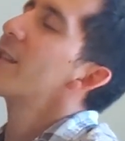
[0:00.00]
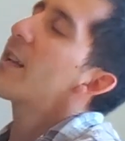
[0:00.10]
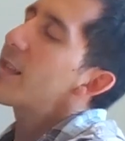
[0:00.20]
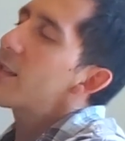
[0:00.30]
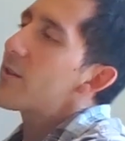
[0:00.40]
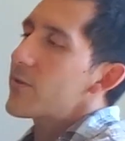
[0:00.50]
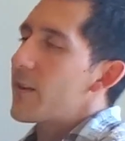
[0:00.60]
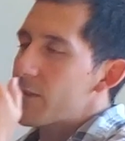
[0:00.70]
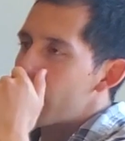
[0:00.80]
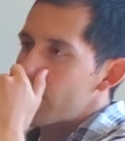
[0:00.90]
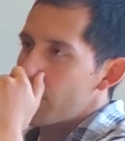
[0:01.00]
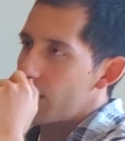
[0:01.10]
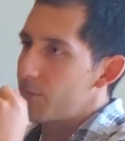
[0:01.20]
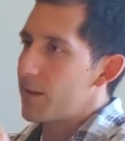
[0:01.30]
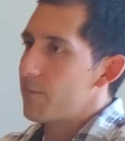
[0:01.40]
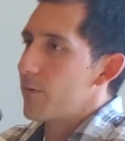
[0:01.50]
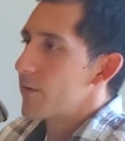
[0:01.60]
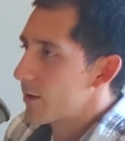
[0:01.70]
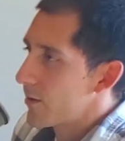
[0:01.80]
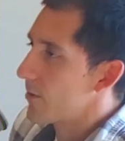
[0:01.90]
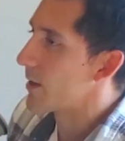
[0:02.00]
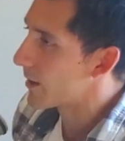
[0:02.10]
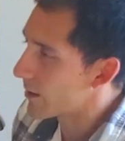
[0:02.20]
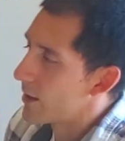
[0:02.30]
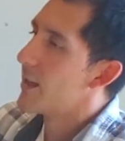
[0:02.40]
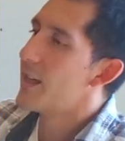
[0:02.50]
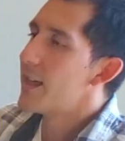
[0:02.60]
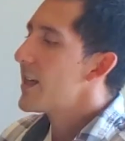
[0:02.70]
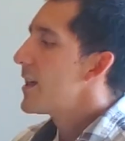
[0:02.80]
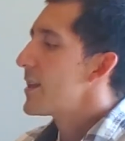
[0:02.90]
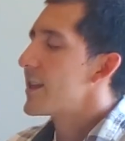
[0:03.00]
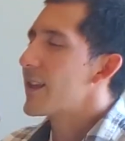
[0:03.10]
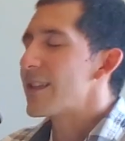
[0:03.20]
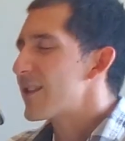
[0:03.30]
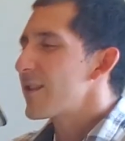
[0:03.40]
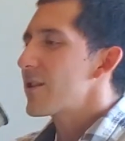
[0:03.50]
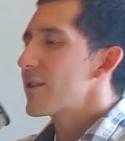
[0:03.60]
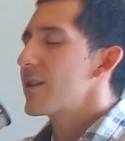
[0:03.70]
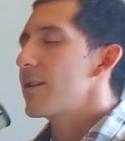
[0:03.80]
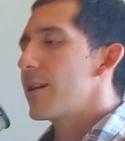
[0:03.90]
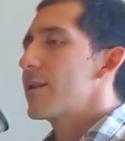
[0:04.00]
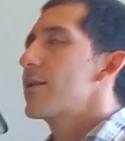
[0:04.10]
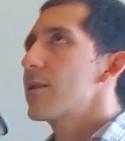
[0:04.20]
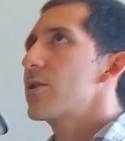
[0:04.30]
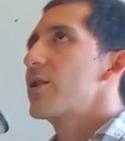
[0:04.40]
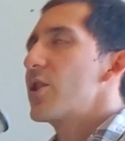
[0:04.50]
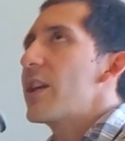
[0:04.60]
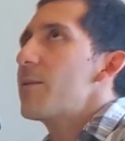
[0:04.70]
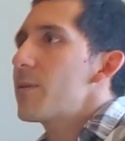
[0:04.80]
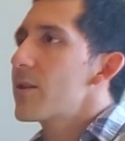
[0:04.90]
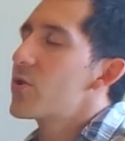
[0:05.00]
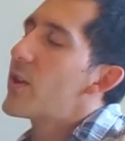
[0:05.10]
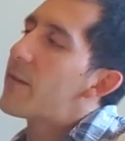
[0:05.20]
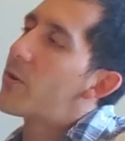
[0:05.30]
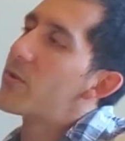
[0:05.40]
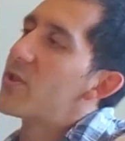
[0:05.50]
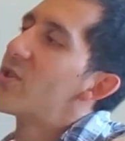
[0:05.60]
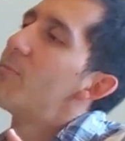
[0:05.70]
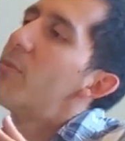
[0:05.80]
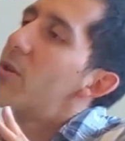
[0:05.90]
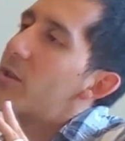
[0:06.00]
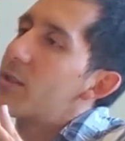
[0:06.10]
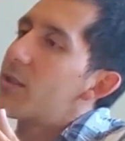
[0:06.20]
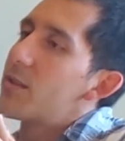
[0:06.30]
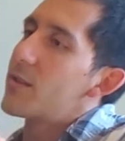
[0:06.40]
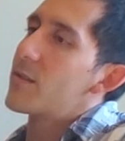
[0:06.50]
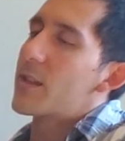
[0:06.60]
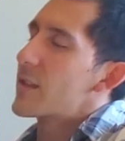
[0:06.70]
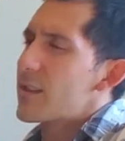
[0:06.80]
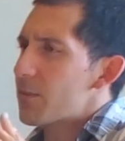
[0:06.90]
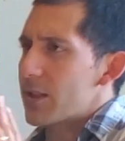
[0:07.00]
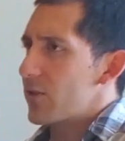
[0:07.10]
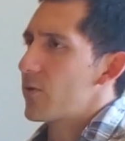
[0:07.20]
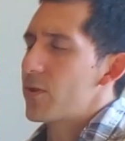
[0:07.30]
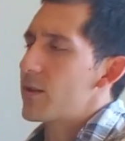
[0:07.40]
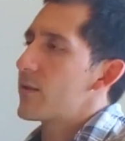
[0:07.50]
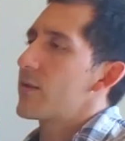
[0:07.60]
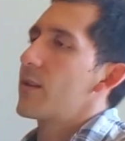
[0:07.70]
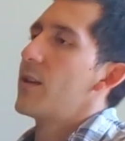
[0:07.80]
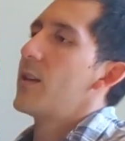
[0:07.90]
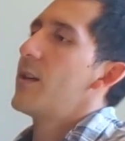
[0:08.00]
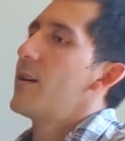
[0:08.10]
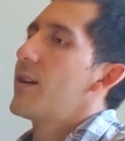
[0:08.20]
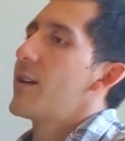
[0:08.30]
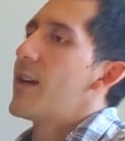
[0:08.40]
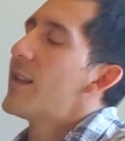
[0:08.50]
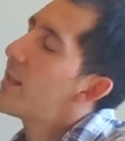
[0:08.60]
I think also I've talked to a lot of people too, and they say it's such a shame because you have all these smart, like, same thing, students, and